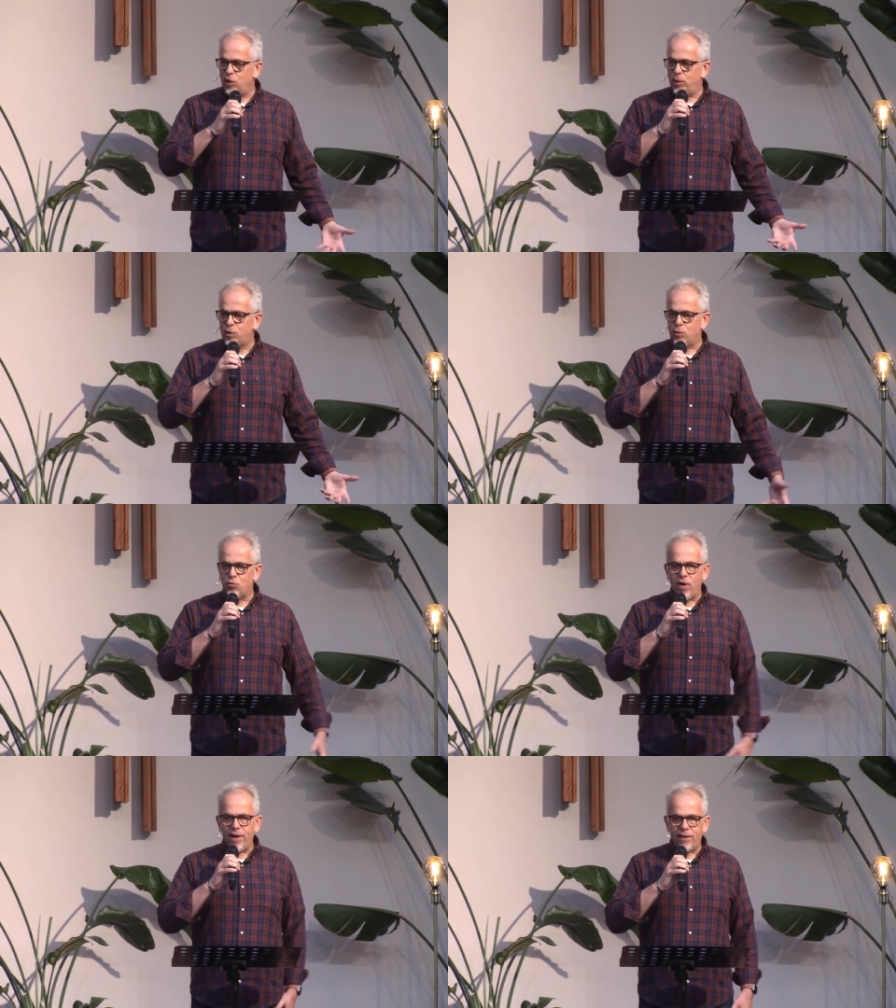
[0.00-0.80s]
Lewis was
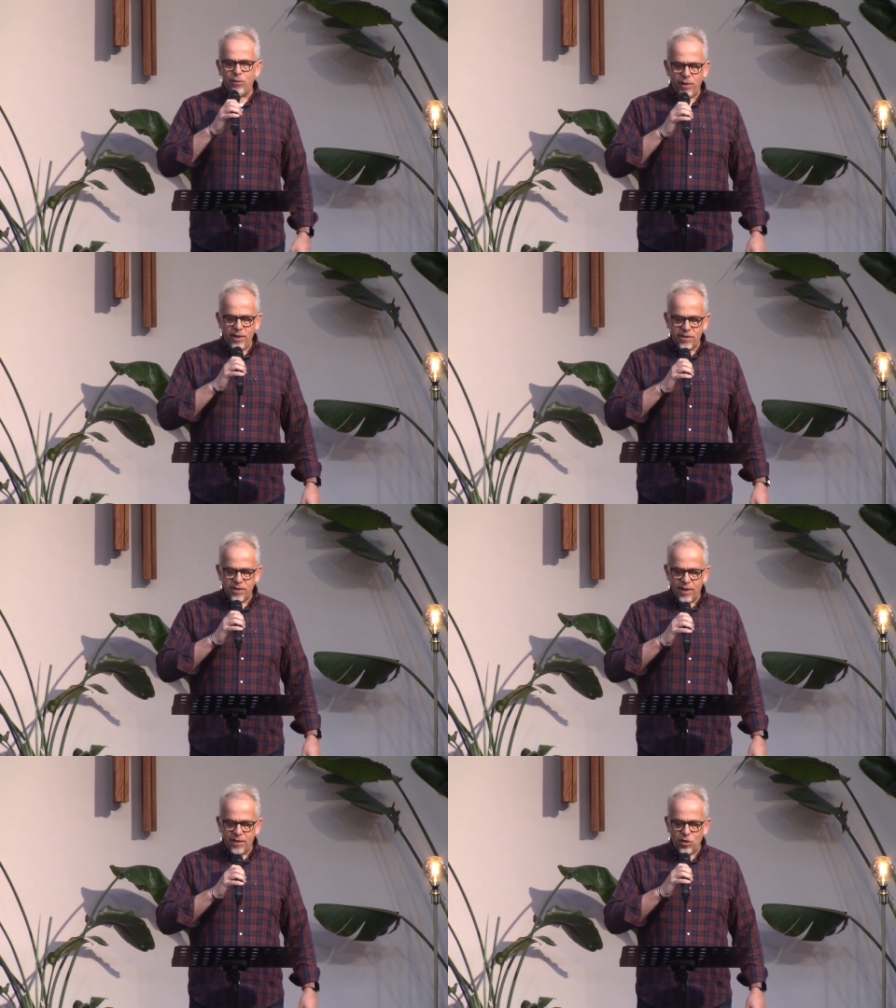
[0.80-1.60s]
right when he
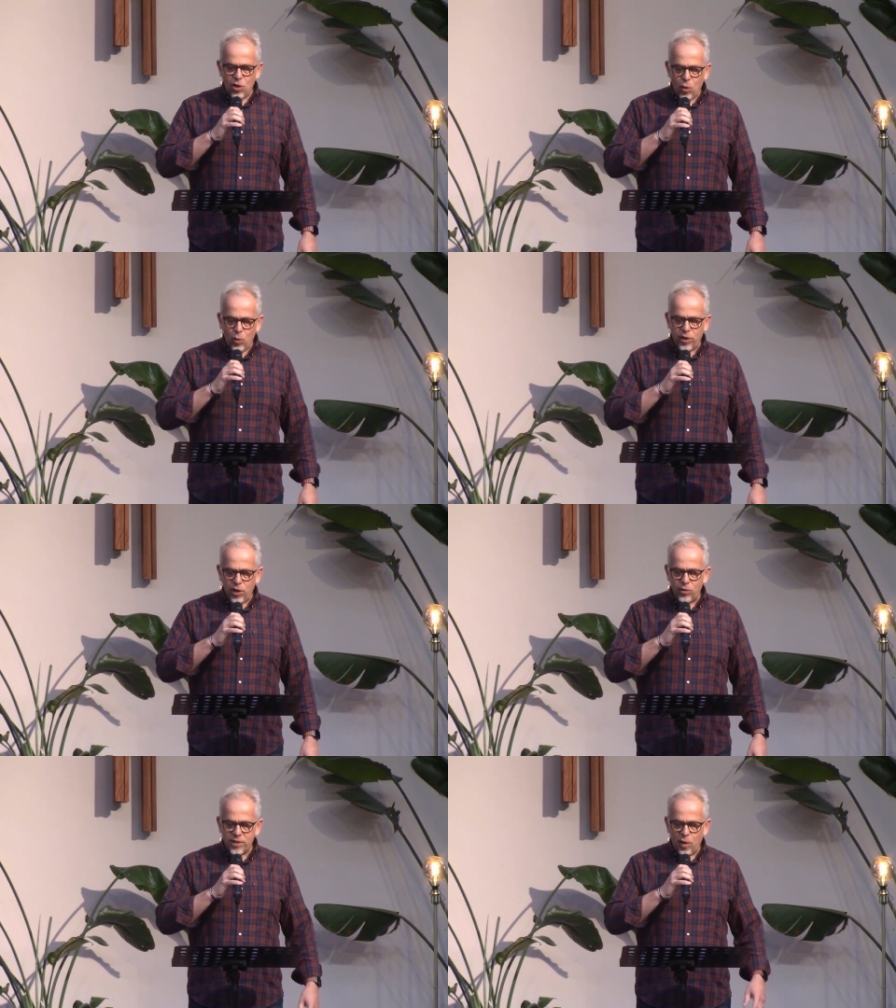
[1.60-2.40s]
said, No one
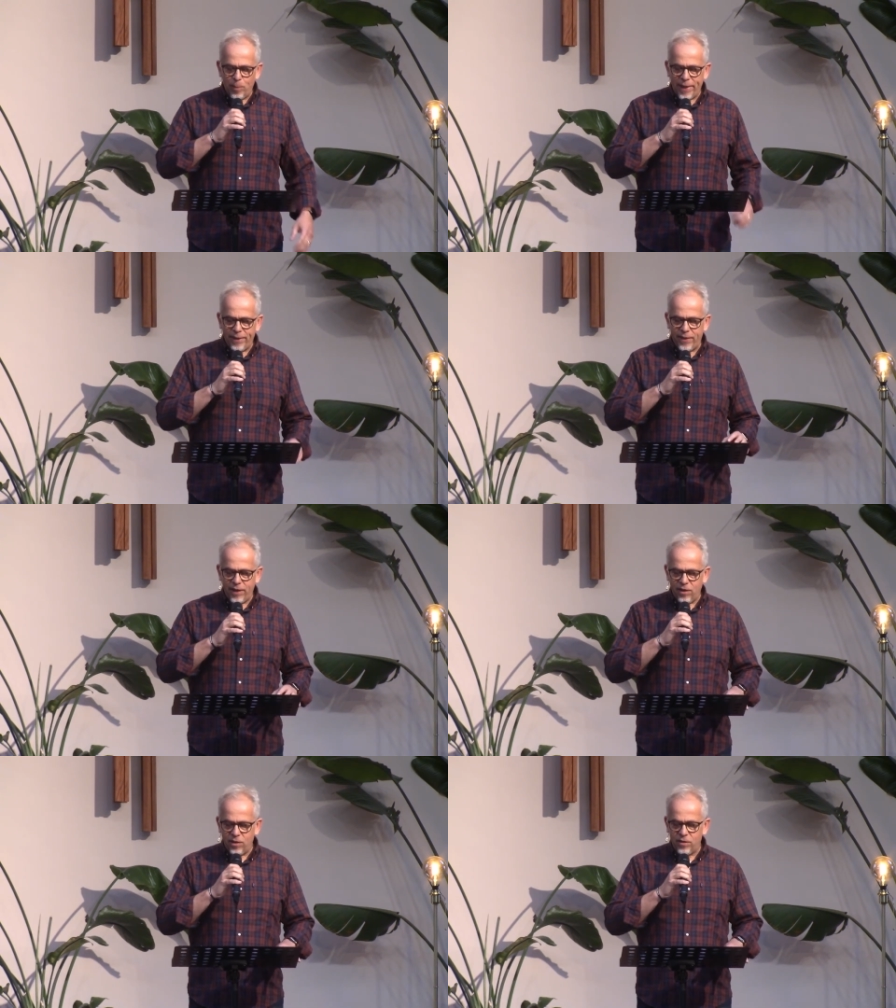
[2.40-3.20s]
knows how bad
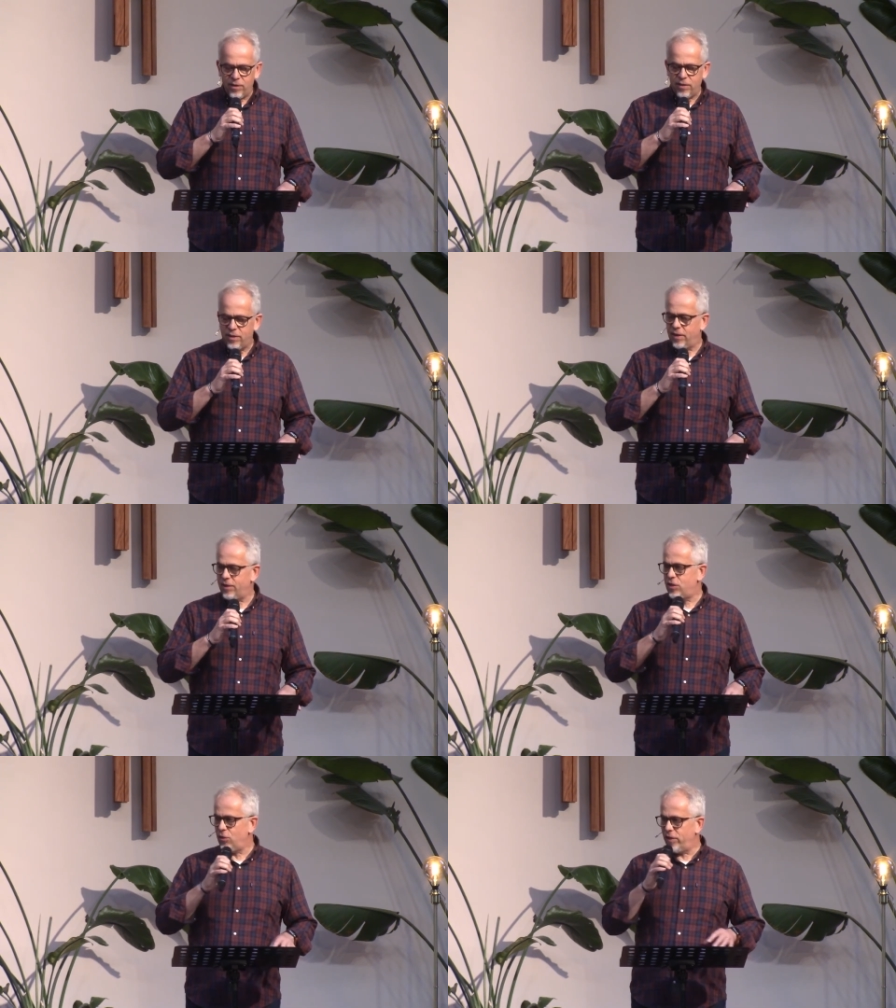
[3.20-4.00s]
they are
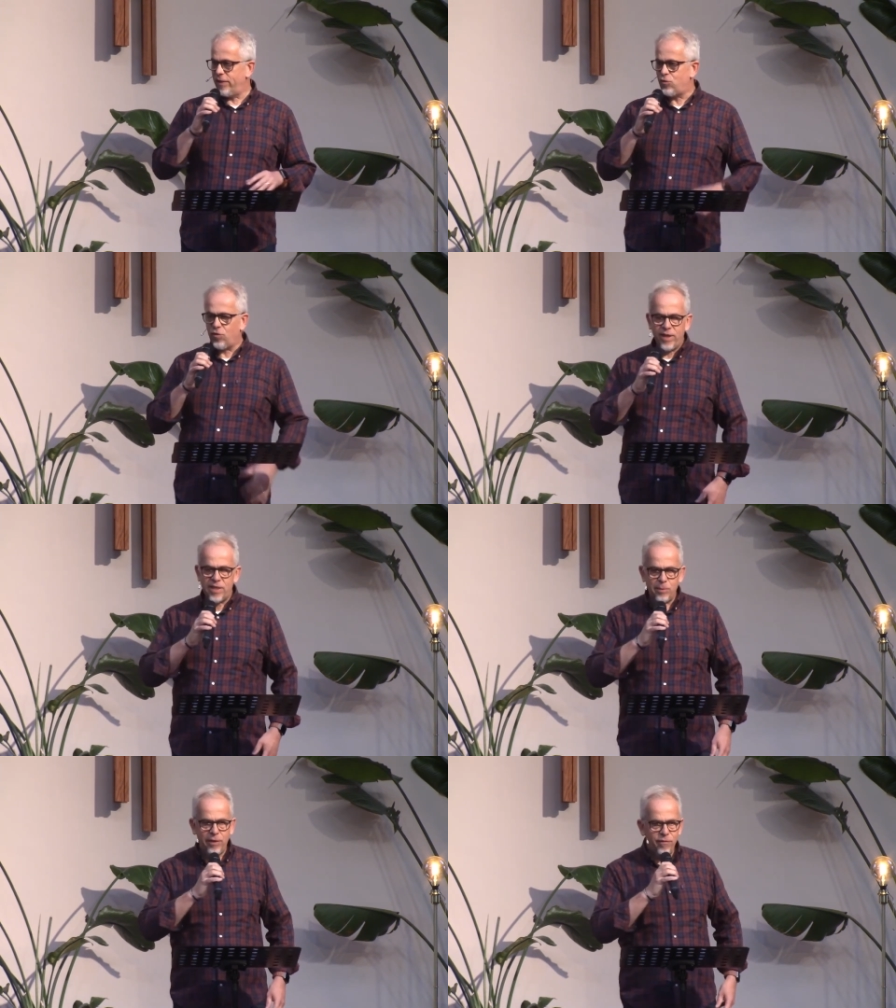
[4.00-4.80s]
until they've tried
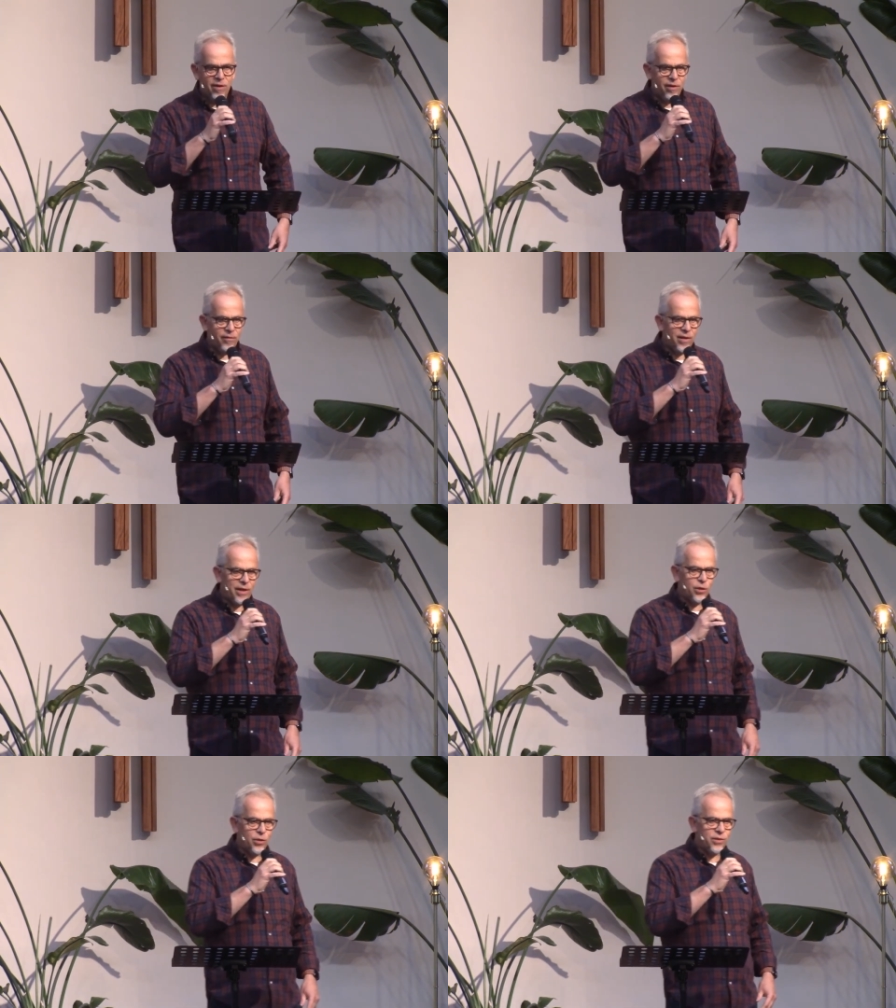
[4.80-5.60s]
to be very, very
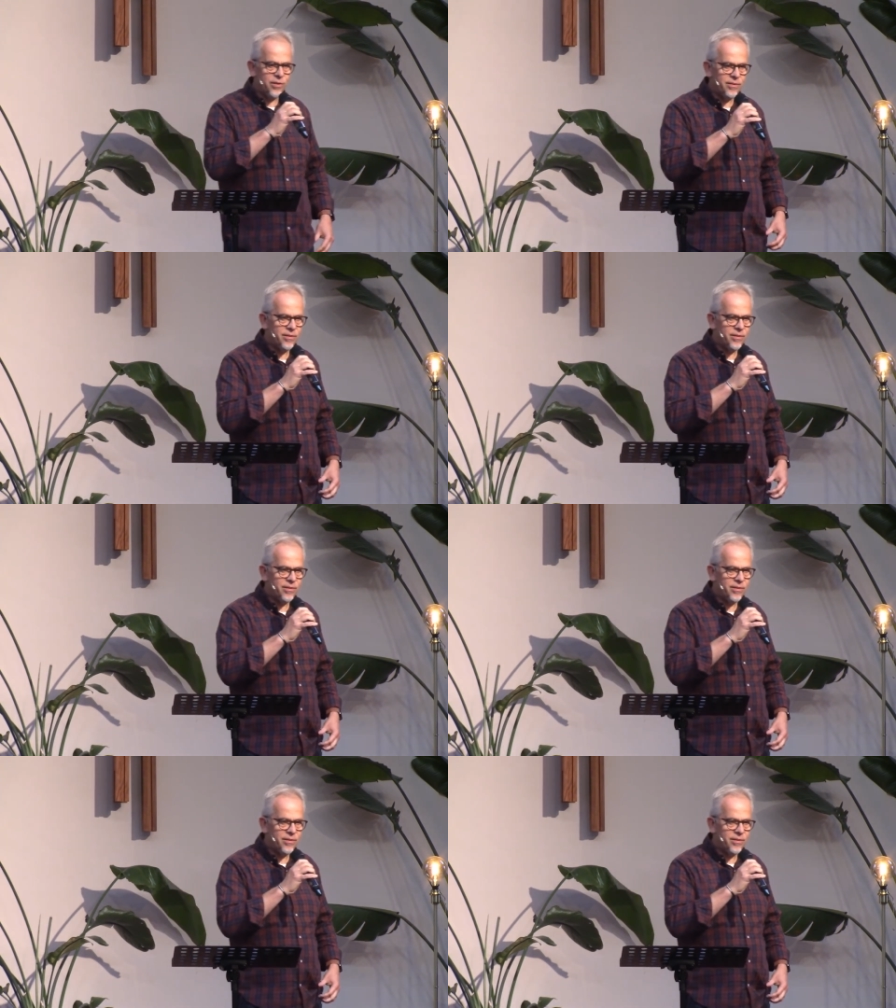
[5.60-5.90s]
good.